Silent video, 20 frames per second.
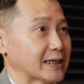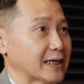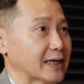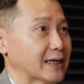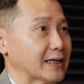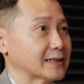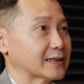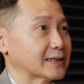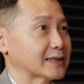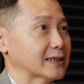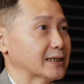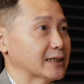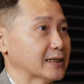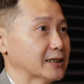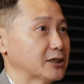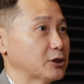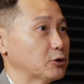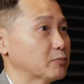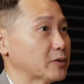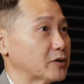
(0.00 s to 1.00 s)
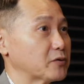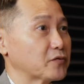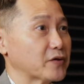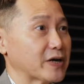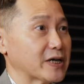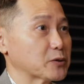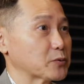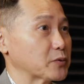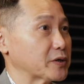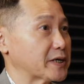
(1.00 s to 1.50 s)
as a human
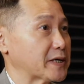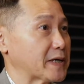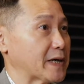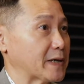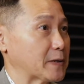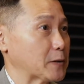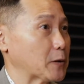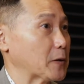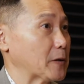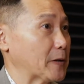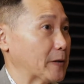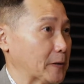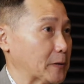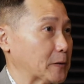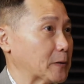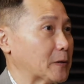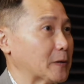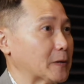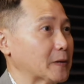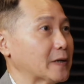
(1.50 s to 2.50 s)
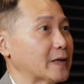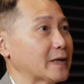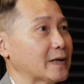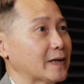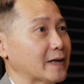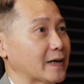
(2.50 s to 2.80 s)
race we cannot ignore.